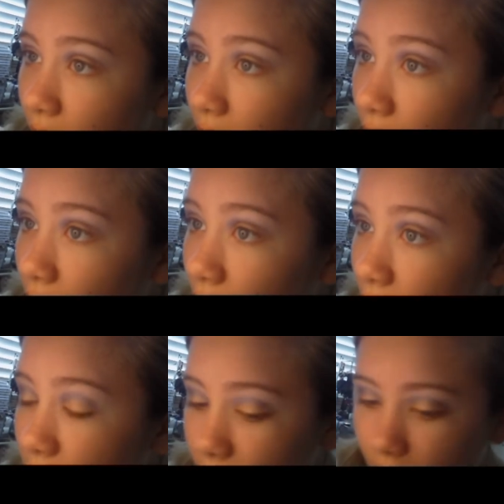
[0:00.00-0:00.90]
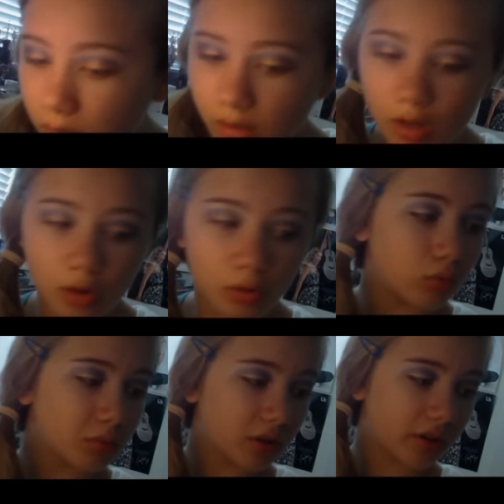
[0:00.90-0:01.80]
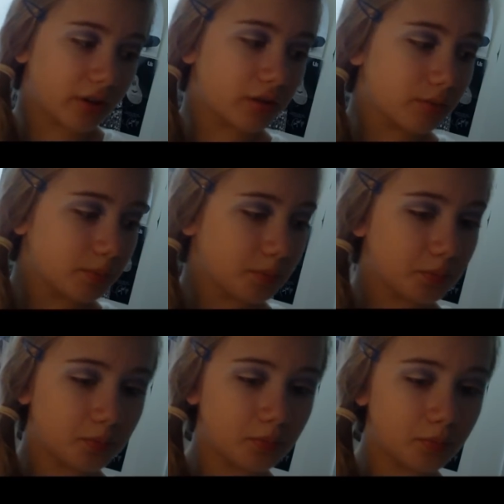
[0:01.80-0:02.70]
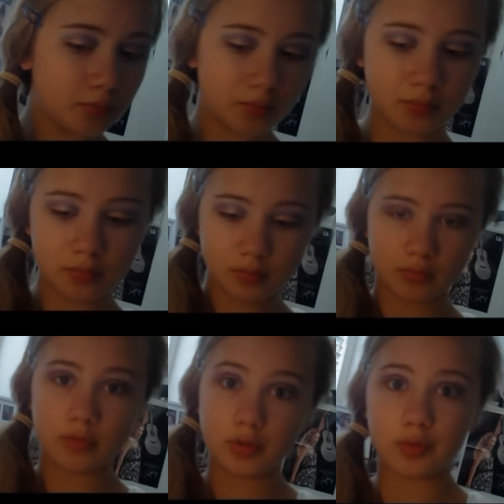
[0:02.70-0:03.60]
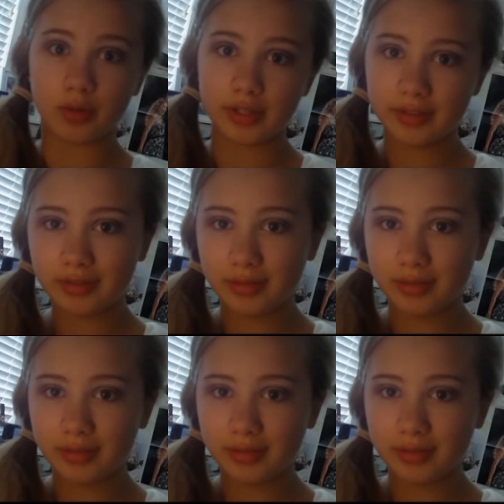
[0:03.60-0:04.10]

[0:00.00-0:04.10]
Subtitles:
Oh, one more thing. Sorry.